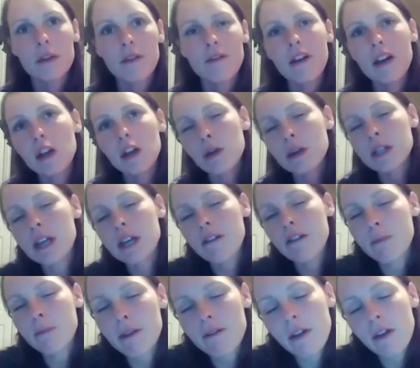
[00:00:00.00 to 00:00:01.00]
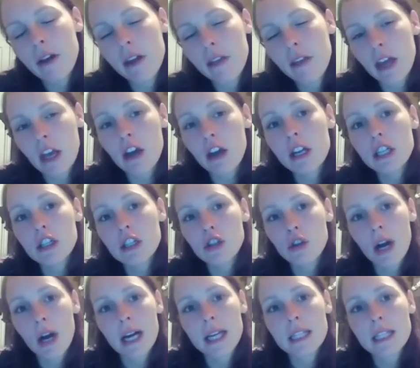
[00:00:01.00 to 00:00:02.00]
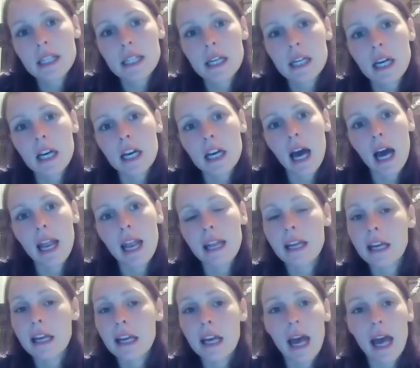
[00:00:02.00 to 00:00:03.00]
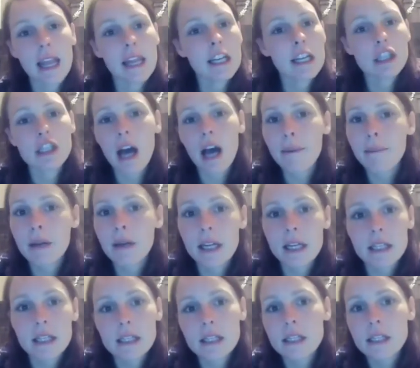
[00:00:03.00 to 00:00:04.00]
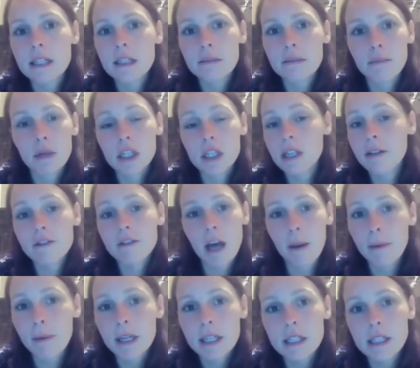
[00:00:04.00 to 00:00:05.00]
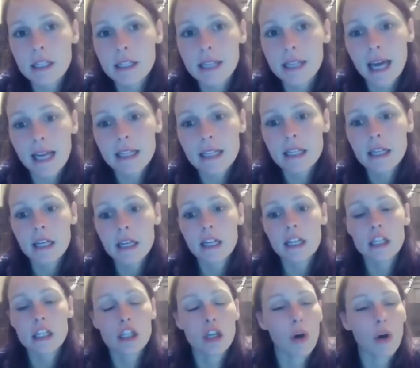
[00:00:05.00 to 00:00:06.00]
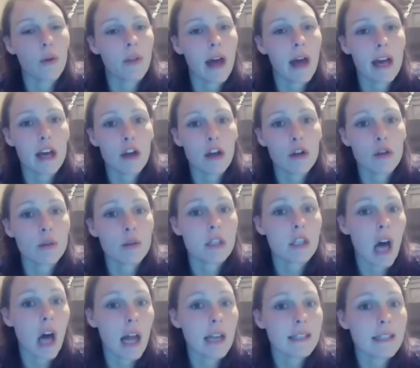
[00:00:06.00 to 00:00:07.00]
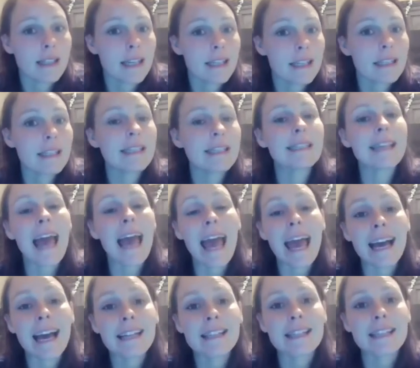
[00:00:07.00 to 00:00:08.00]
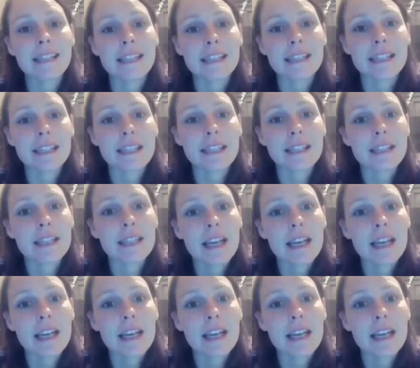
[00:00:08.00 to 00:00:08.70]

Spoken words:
U.S. government felt like they couldn't trust any Japanese person of Japanese descent. So that includes non-citizens and citizens.